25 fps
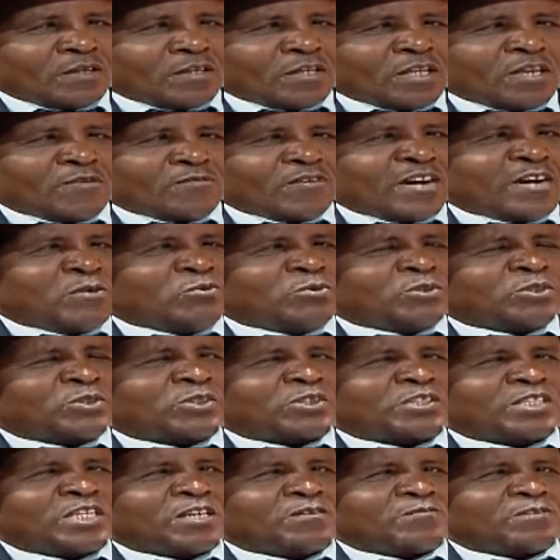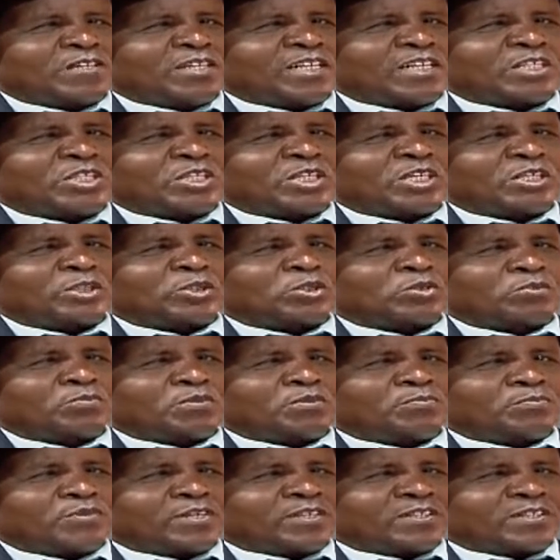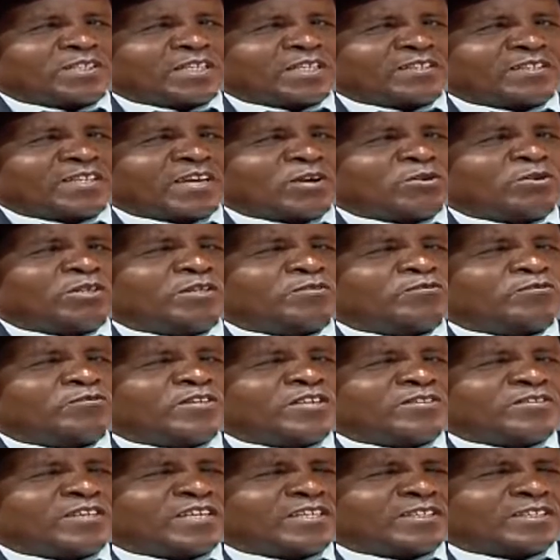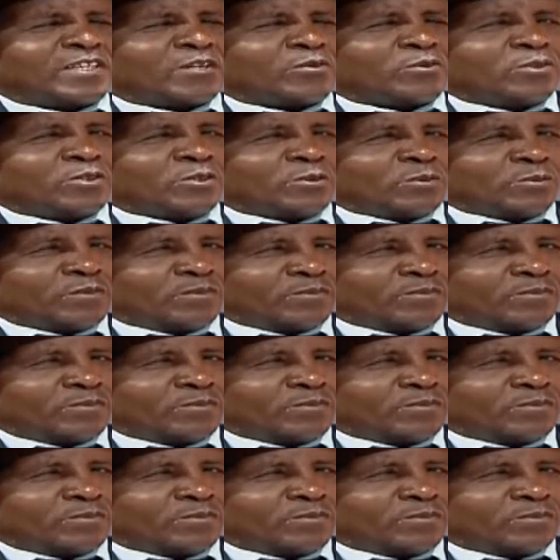If I was given a chance to be president, there are only three things I would do.